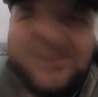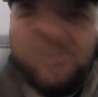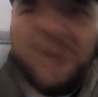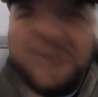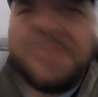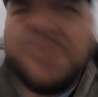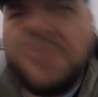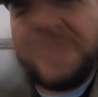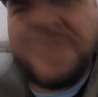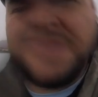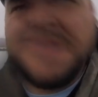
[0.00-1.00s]
of
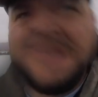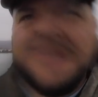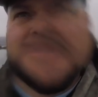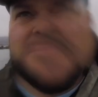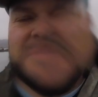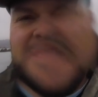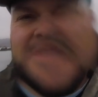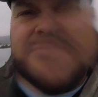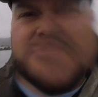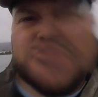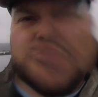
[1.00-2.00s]
waterproof, but they
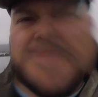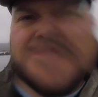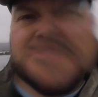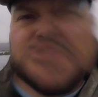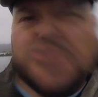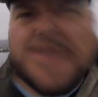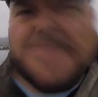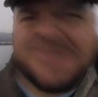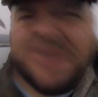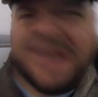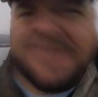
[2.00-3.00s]
have a tremendous
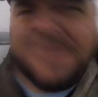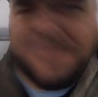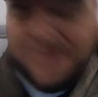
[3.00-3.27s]
grip, so I can move